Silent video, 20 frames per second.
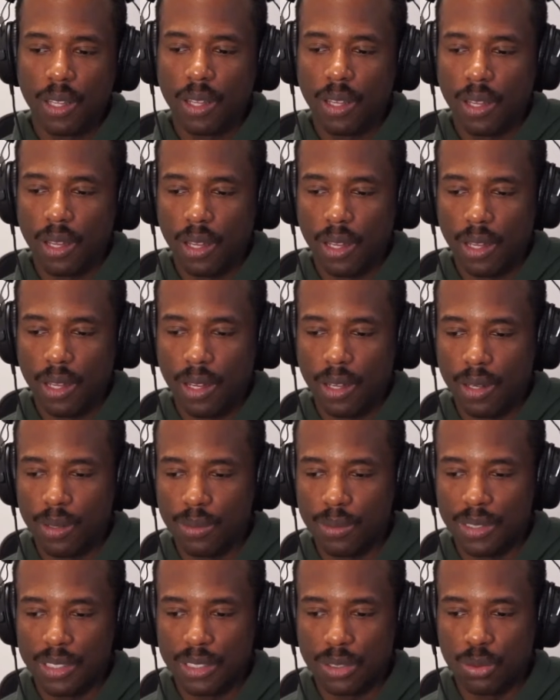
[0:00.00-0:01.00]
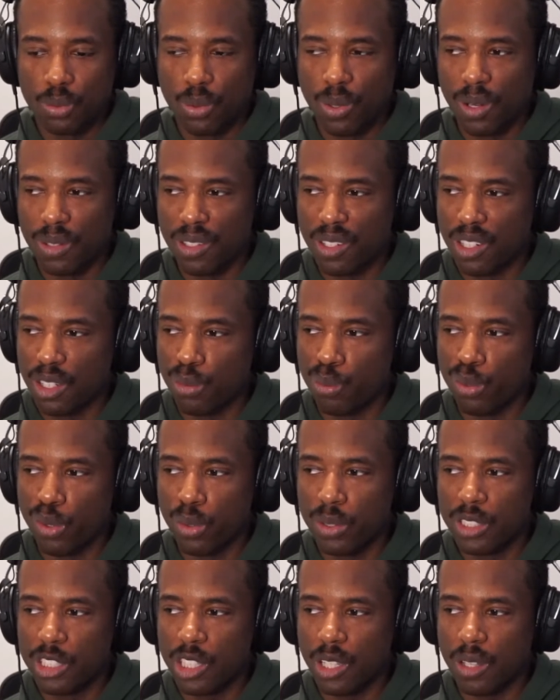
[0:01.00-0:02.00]
we're only going to blow
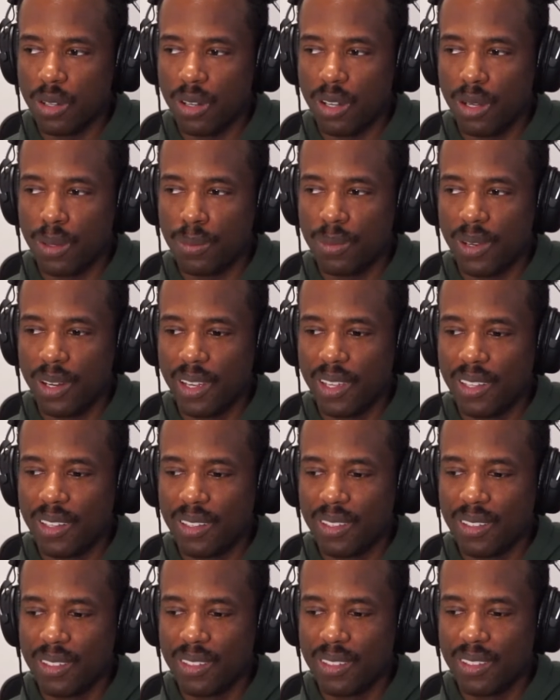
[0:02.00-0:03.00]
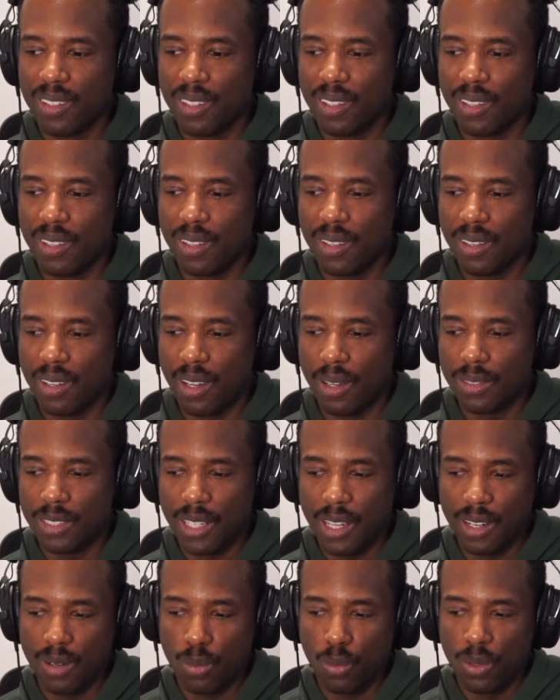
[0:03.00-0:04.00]
each other up, right? I was
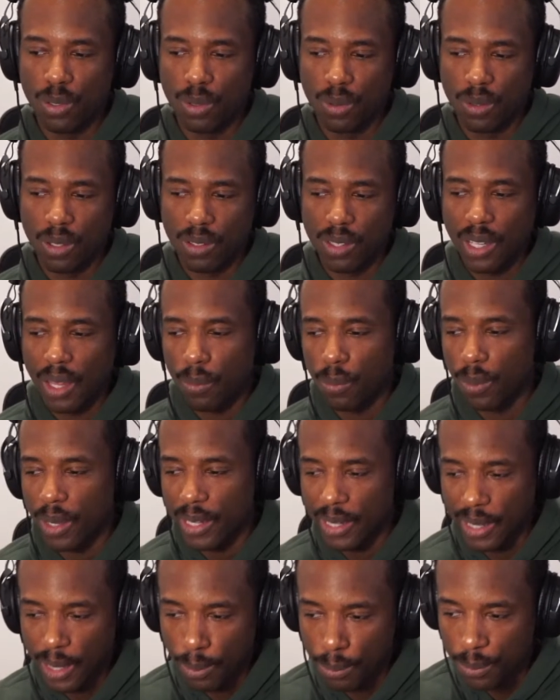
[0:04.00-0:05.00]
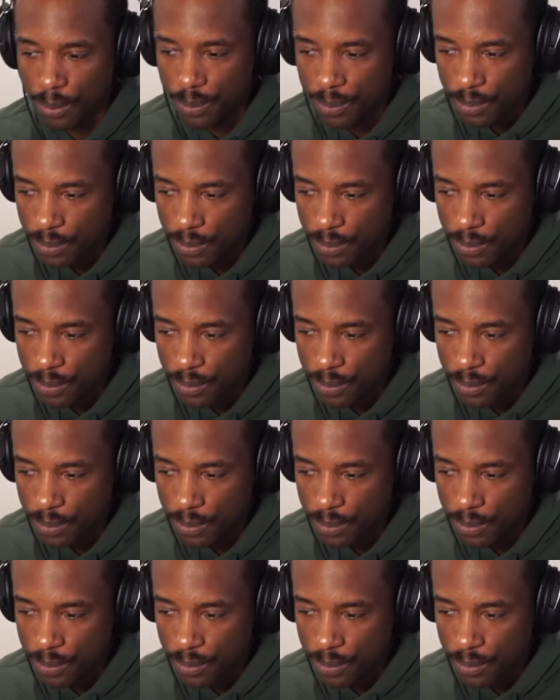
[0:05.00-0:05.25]
kind of wondering if that might happen.